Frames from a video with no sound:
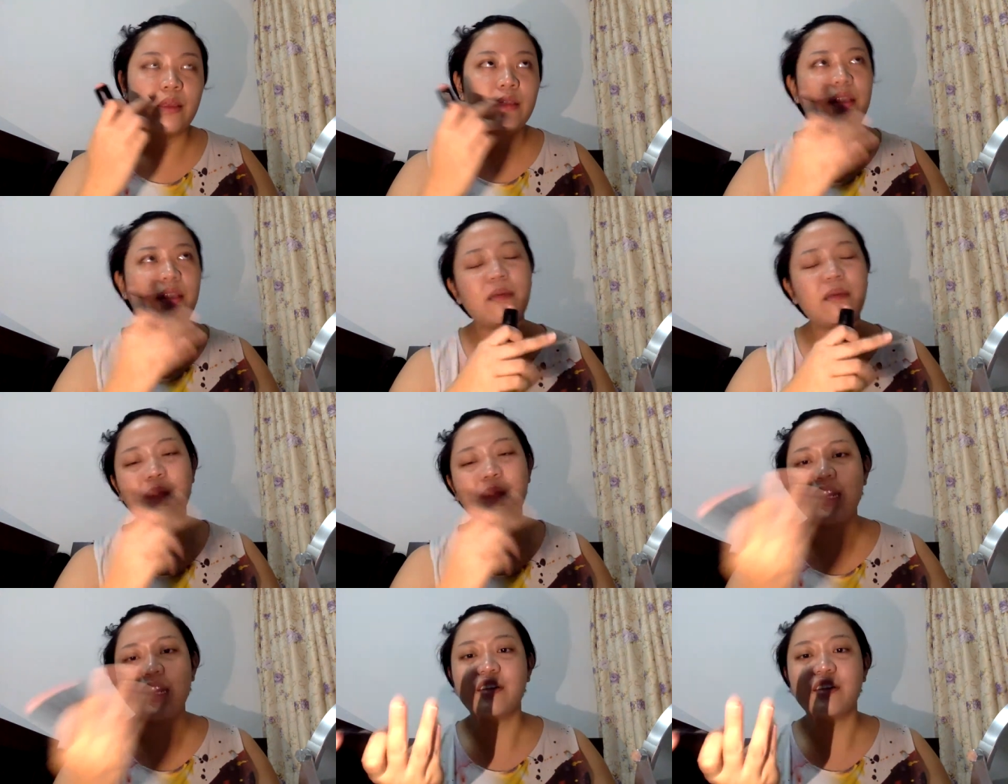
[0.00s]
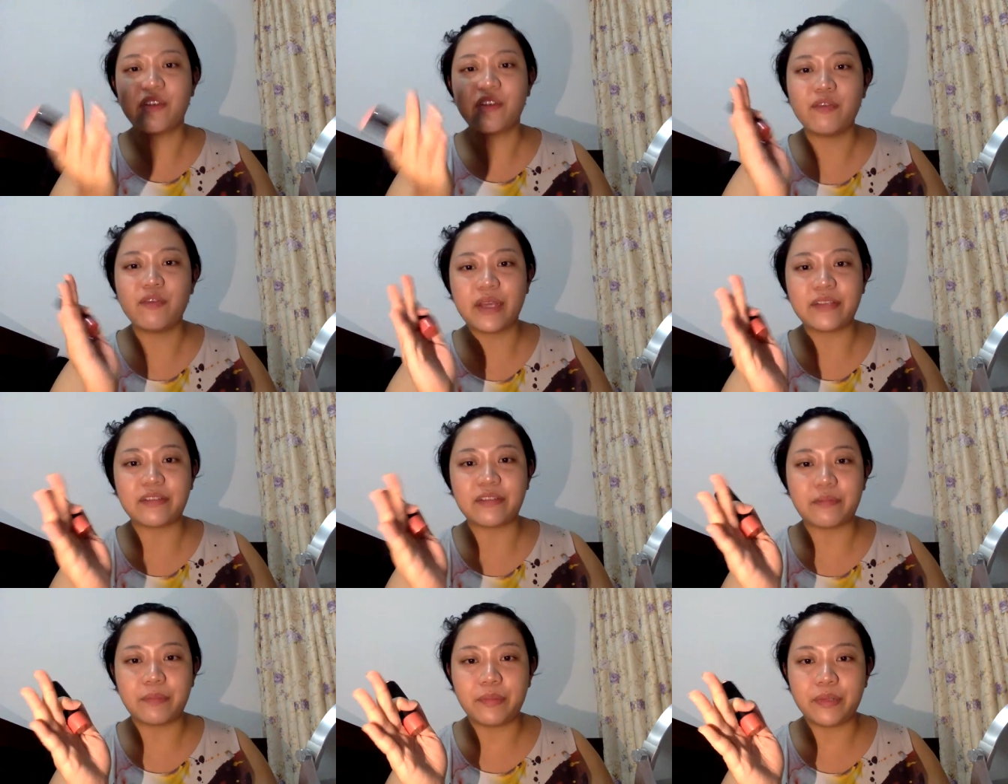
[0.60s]
there are many different
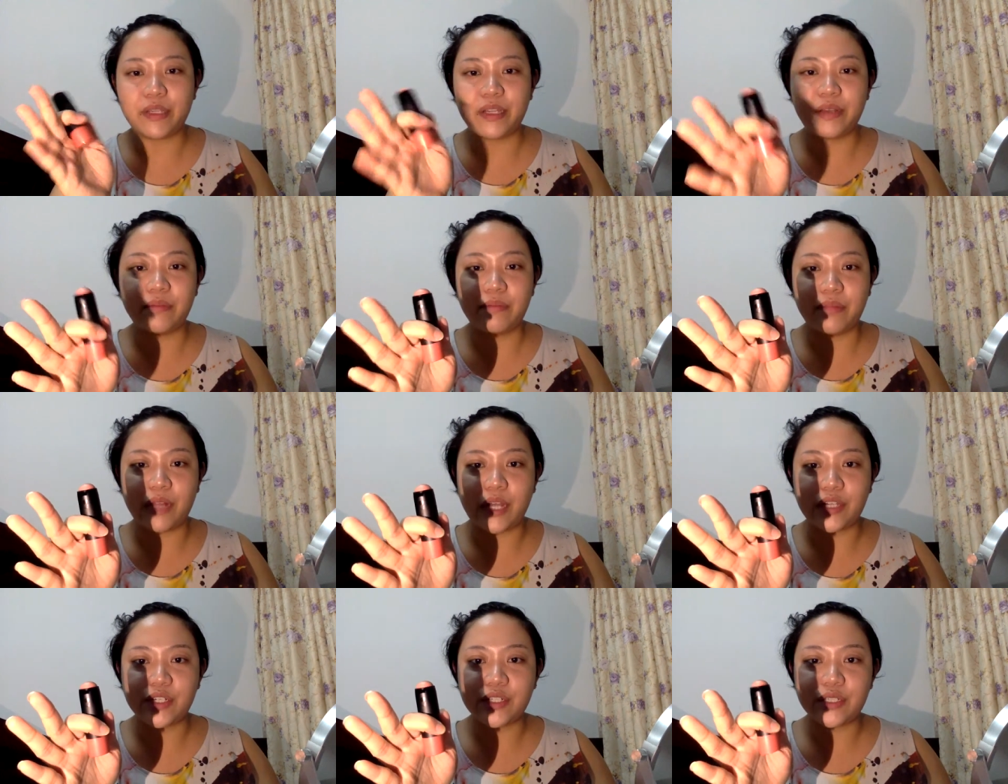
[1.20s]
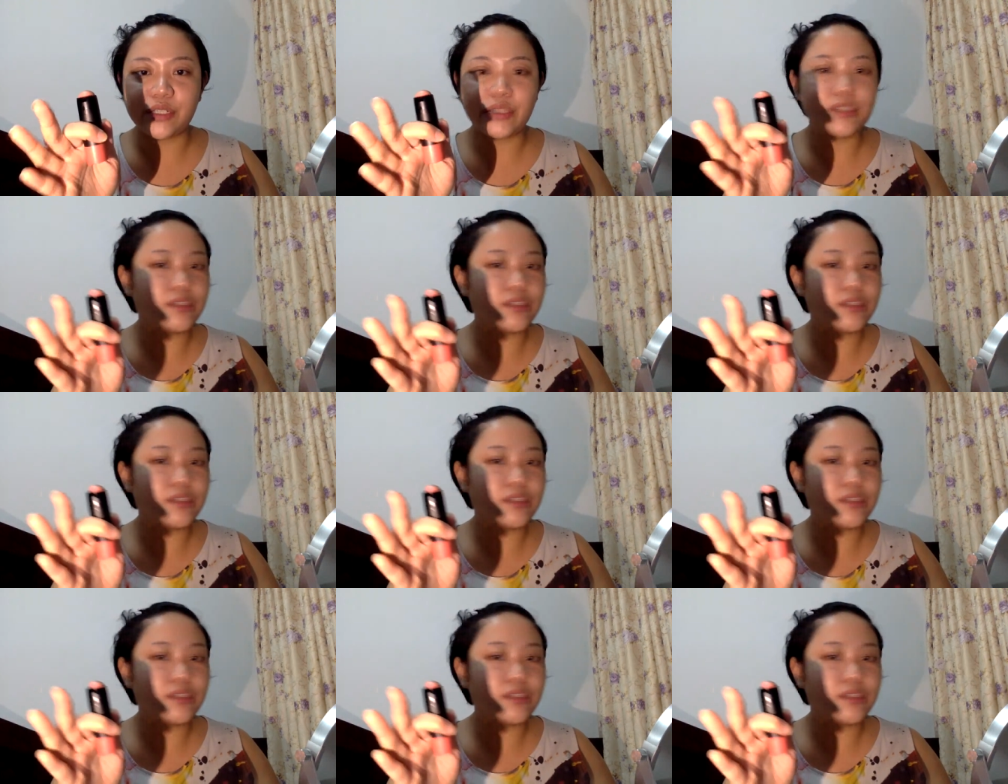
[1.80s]
ways of putting blusher.